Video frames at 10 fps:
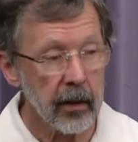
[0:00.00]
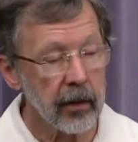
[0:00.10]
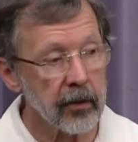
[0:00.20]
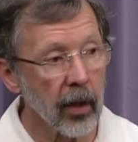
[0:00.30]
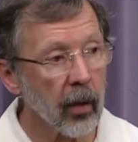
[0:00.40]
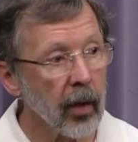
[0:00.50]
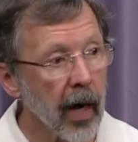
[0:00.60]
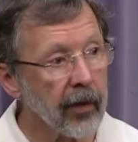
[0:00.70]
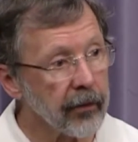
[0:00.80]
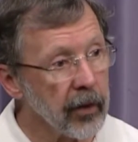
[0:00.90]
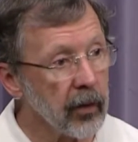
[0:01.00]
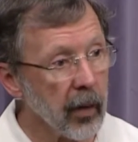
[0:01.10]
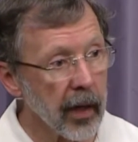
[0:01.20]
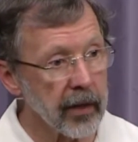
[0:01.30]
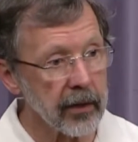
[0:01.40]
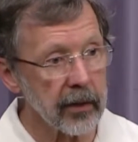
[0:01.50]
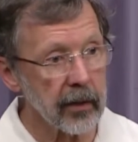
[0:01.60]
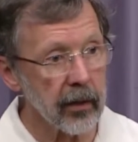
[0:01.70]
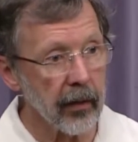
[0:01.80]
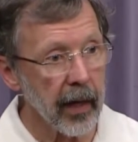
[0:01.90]
So our view was
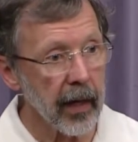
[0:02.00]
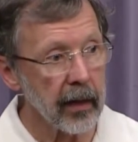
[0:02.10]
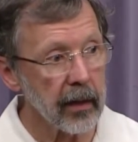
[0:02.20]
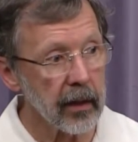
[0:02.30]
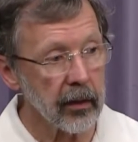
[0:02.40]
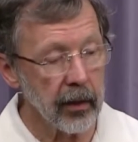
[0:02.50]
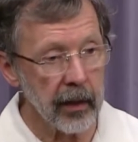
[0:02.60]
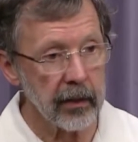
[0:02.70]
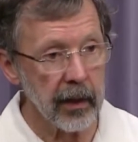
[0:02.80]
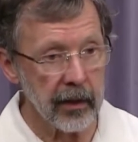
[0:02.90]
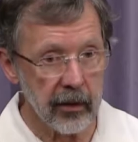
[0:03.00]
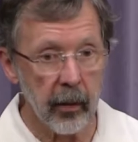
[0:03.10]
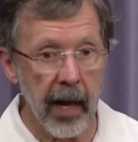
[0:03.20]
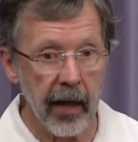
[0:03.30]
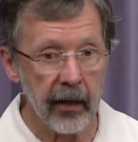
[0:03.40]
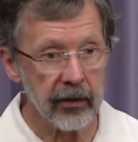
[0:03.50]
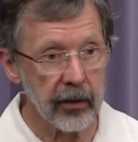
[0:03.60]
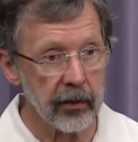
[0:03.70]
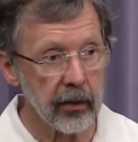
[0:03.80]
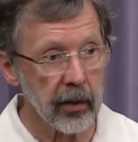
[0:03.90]
that, as, as the
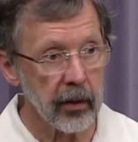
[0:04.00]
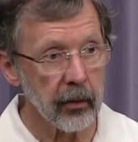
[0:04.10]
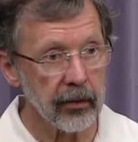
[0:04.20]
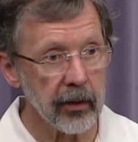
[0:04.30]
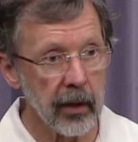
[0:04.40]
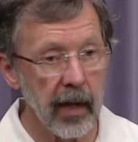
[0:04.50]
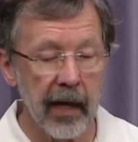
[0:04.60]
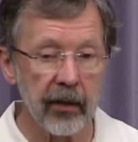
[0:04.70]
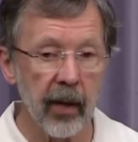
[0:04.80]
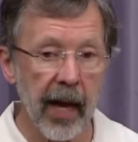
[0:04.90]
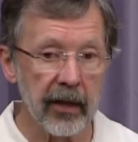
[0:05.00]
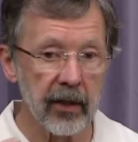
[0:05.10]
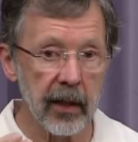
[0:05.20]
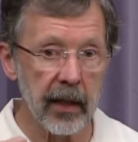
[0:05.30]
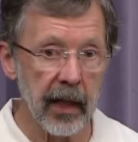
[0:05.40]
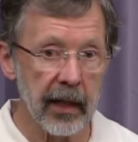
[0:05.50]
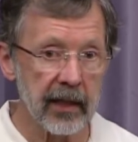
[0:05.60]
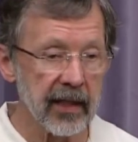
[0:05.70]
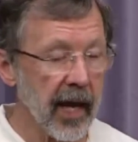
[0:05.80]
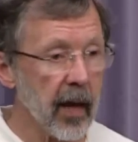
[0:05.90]
managers, was not to actually
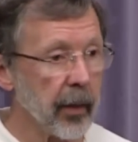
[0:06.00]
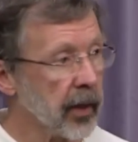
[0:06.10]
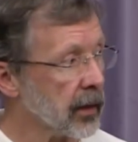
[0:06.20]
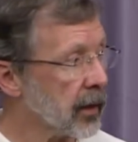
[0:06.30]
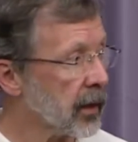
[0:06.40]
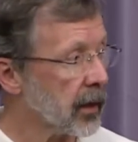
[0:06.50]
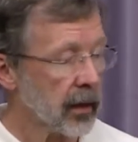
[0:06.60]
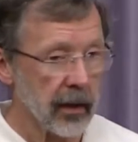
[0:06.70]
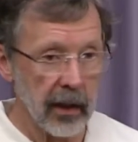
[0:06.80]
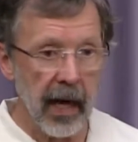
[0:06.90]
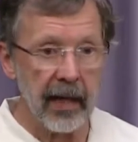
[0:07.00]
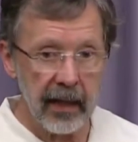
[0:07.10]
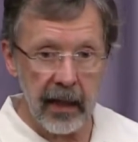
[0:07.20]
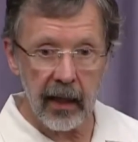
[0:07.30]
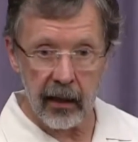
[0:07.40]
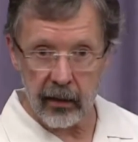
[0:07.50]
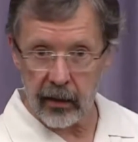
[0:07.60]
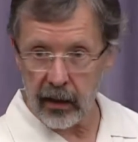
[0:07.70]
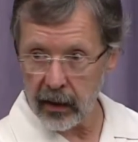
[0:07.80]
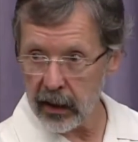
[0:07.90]
examine the idea
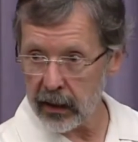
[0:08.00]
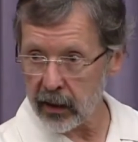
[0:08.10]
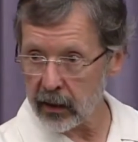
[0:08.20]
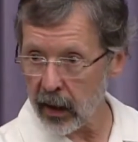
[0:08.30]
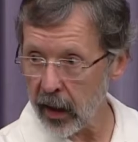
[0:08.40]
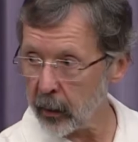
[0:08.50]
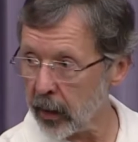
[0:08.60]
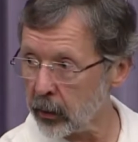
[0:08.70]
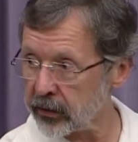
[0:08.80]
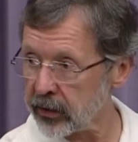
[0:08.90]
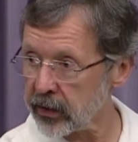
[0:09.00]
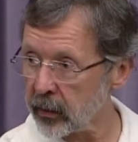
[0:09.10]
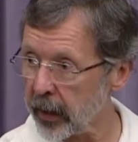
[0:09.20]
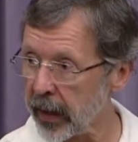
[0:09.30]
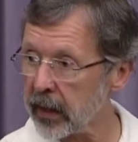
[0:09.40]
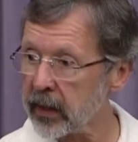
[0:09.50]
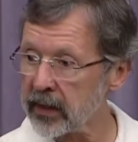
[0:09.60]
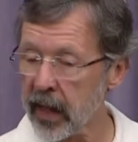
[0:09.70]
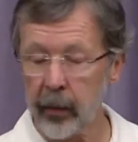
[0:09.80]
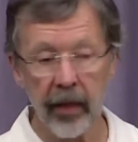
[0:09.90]
at, at the time. It was to sit back and
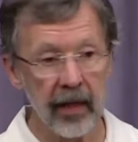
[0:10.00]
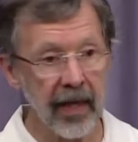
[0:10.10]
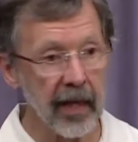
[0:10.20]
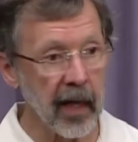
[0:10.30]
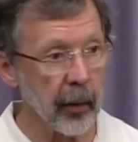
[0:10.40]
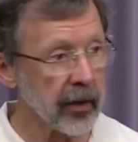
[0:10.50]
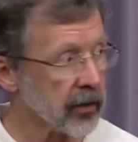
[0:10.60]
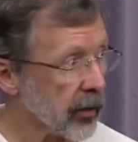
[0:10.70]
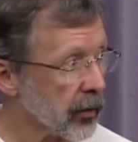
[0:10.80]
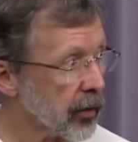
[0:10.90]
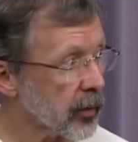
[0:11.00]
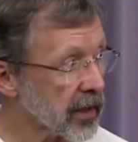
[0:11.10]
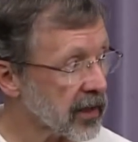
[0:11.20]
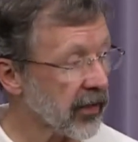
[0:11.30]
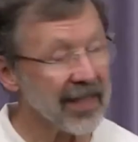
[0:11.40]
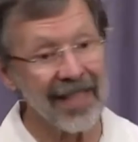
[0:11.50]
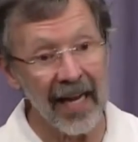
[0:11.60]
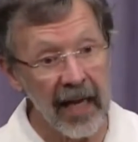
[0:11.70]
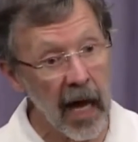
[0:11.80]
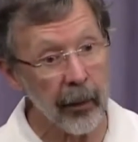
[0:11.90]
examine the dynamics of the room, because if the
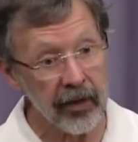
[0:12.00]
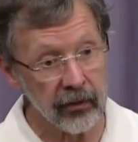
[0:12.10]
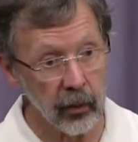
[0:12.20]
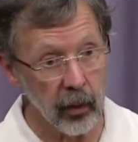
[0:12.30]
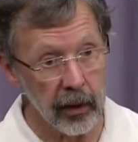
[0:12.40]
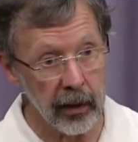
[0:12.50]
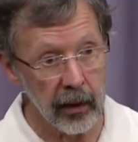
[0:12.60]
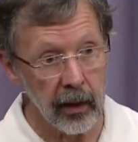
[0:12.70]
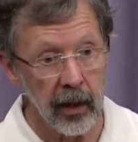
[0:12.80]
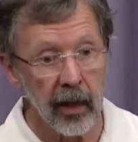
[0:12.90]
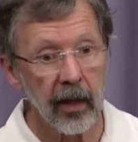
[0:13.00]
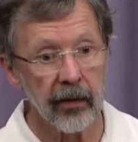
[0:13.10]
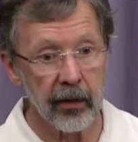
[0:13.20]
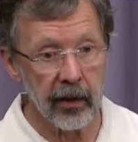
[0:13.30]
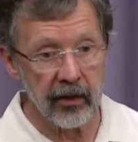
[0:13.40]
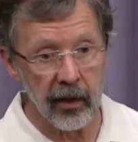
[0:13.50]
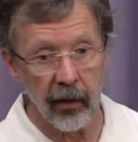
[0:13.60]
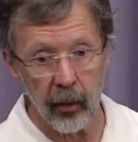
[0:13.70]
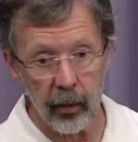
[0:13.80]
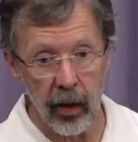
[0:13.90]
dynamics are working, they're going to
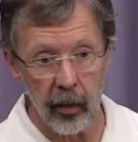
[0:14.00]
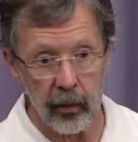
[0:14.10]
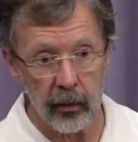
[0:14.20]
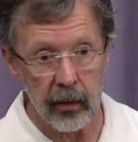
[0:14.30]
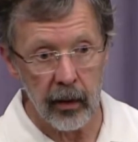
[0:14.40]
solve the problem.